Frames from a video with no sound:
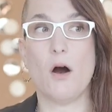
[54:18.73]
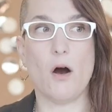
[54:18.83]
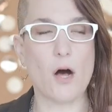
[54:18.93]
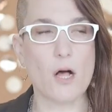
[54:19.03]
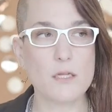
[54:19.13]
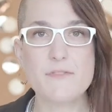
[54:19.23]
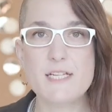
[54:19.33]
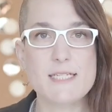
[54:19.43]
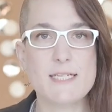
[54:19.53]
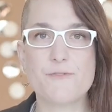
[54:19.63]
all of
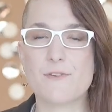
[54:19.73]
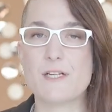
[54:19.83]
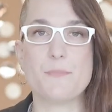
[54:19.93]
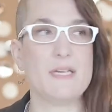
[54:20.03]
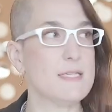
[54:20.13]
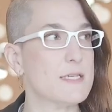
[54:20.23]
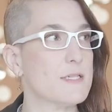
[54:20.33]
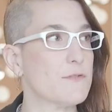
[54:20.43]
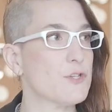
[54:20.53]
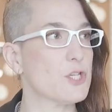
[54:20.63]
these different
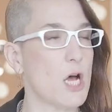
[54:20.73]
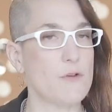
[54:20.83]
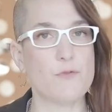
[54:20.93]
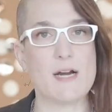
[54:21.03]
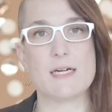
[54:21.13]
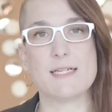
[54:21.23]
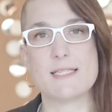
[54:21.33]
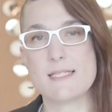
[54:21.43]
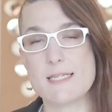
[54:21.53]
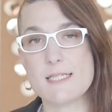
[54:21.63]
pieces of software and
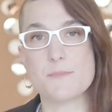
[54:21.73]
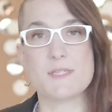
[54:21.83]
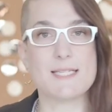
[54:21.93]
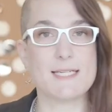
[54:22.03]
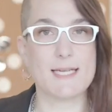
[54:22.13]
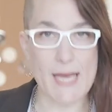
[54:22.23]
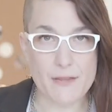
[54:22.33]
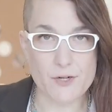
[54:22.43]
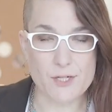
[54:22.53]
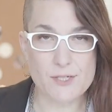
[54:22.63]
systems
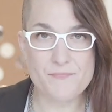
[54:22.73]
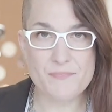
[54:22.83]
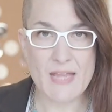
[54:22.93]
together.